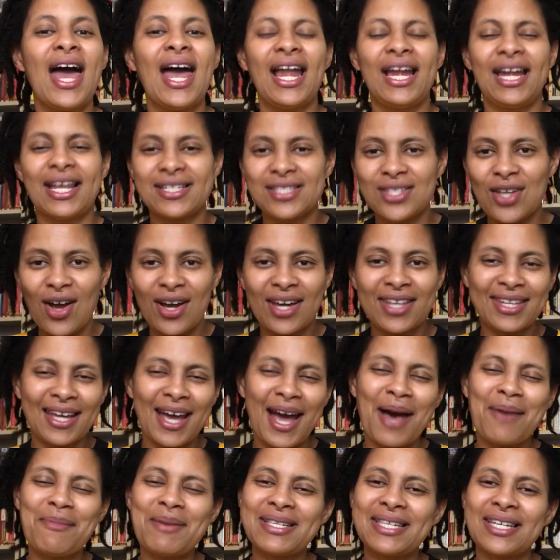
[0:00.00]
Let's talk in the
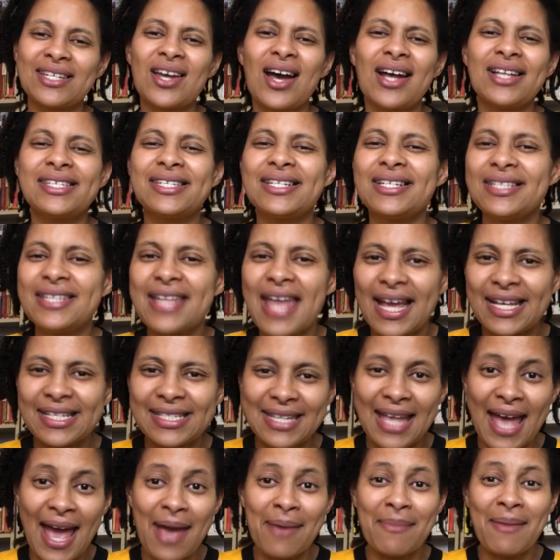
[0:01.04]
comments, and until next
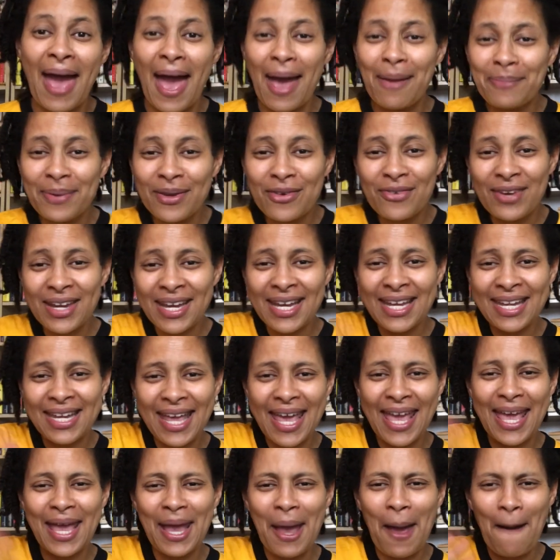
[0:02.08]
time, happy
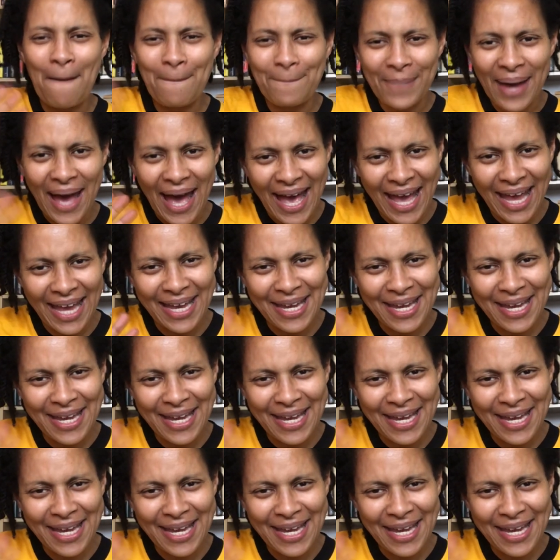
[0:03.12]
reading. Bye.